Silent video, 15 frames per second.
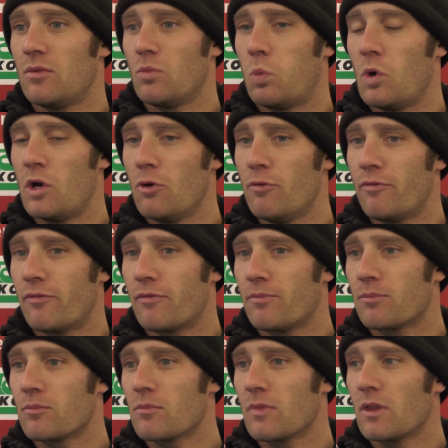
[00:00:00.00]
Wilf,
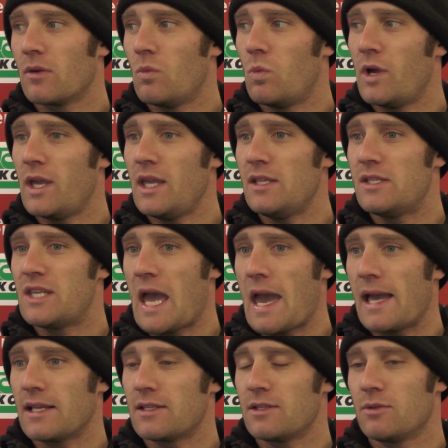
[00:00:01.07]
we
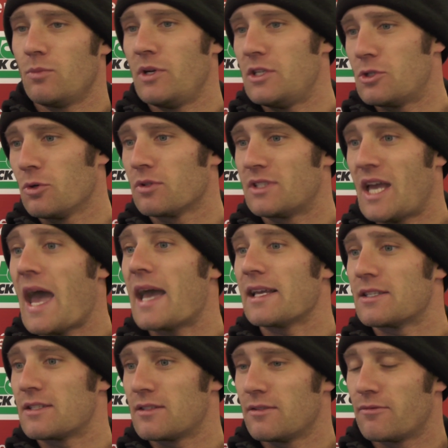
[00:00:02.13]
sort of
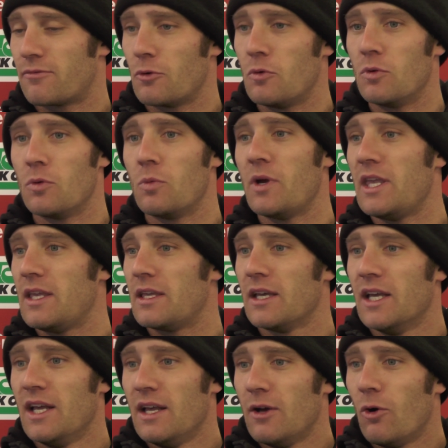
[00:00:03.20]
text through the week,
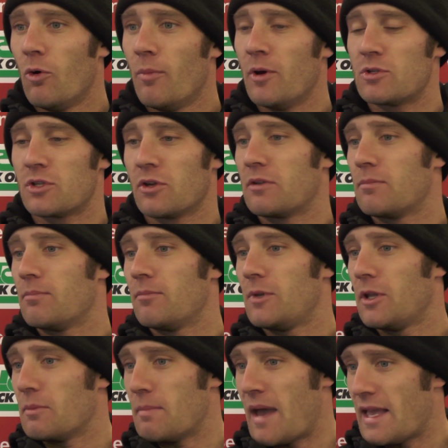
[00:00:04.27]
almost like
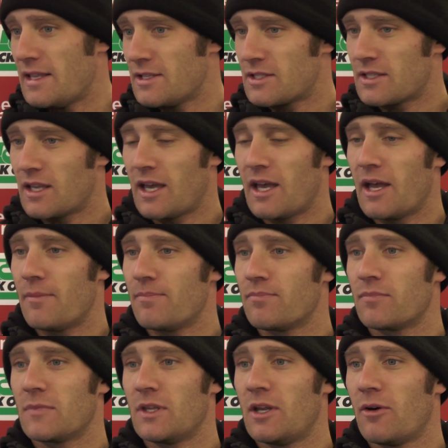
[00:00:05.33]
mates.
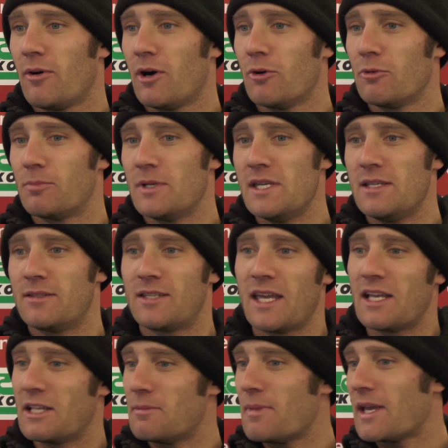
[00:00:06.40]
I'll be
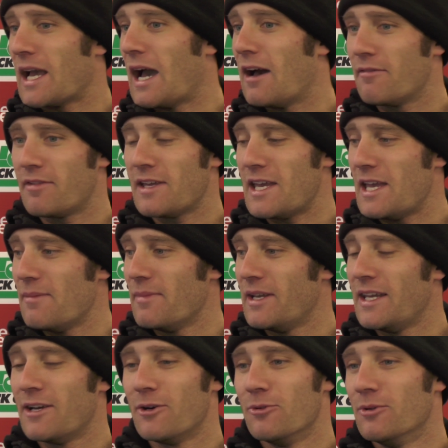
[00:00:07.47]
taking the mick out of him and
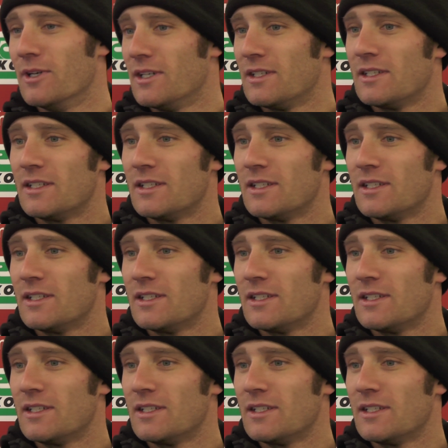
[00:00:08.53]
he'll